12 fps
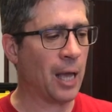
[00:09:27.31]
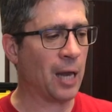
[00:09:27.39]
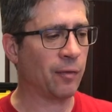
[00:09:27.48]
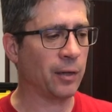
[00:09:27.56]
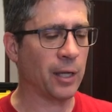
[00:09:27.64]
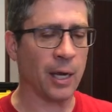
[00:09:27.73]

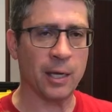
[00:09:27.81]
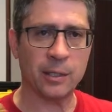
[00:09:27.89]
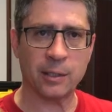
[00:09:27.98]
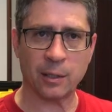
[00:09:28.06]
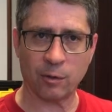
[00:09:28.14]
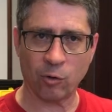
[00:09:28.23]
And if it
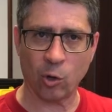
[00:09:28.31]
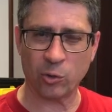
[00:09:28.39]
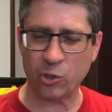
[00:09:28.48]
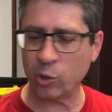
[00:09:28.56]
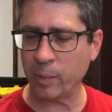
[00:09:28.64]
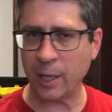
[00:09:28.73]
does grow
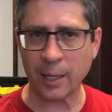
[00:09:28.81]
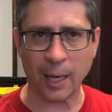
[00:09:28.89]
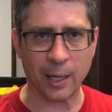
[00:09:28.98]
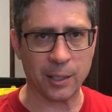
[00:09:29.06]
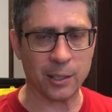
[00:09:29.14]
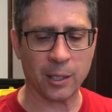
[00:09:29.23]
too big,
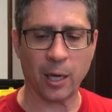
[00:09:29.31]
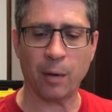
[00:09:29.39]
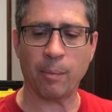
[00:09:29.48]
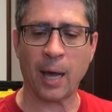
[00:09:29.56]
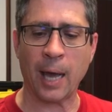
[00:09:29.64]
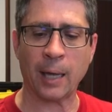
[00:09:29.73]
I can just
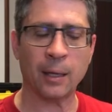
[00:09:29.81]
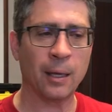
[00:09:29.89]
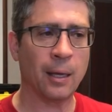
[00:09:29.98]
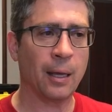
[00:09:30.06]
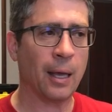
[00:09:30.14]
cut it back